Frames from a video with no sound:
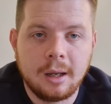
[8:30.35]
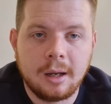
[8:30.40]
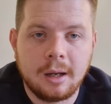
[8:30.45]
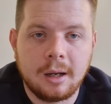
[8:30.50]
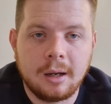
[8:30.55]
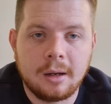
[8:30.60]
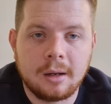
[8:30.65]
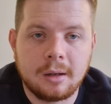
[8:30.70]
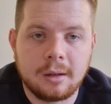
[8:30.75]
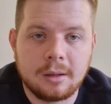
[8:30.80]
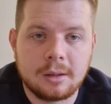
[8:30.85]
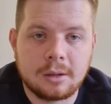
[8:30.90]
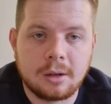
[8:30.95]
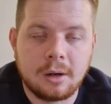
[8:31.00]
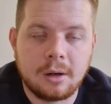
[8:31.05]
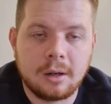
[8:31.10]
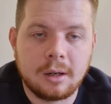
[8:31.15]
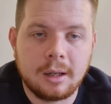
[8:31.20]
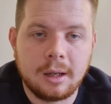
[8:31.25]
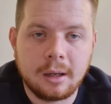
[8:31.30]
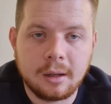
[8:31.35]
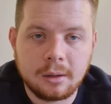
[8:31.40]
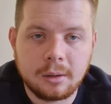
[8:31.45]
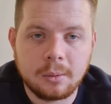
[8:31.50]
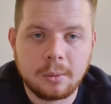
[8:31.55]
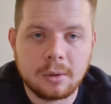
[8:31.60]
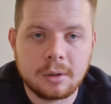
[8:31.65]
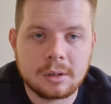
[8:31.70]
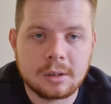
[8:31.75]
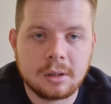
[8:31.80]
and starting to head
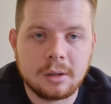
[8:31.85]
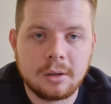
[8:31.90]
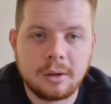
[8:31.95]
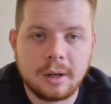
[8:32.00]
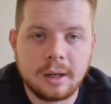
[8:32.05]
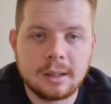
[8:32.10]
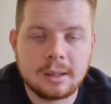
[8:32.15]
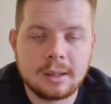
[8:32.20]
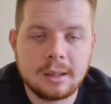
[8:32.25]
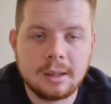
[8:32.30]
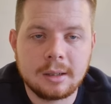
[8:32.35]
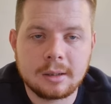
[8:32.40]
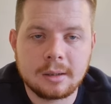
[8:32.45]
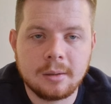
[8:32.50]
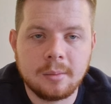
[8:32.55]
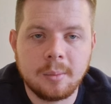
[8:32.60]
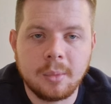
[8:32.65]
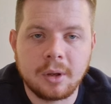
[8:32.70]
towards the dry season.